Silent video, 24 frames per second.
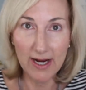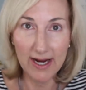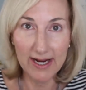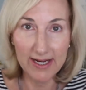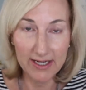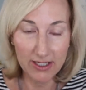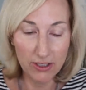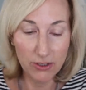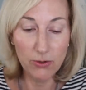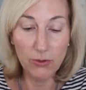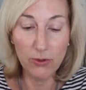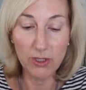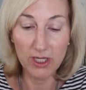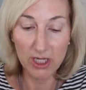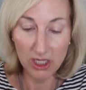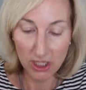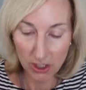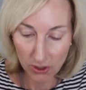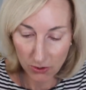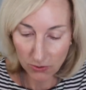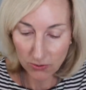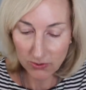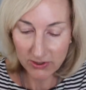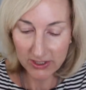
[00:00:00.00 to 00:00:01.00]
I do
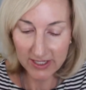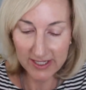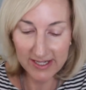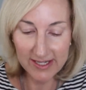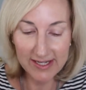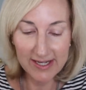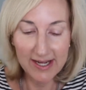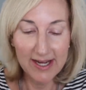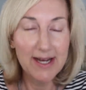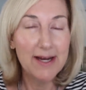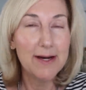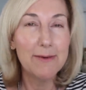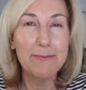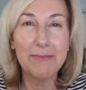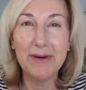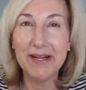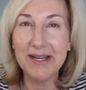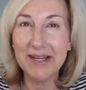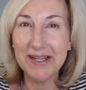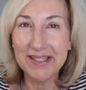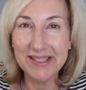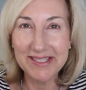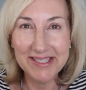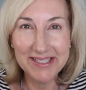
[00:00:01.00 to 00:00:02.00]
use it,
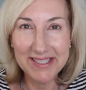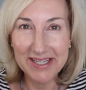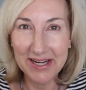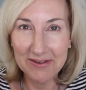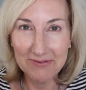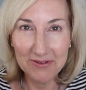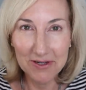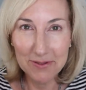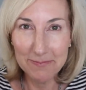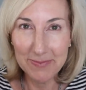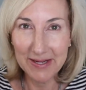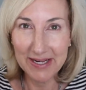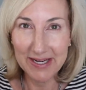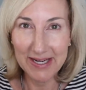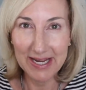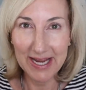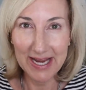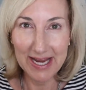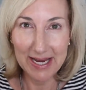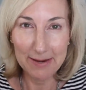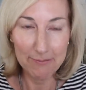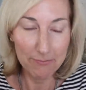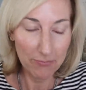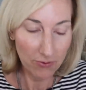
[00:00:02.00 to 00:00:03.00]
but it's never been
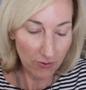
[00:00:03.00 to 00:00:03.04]
a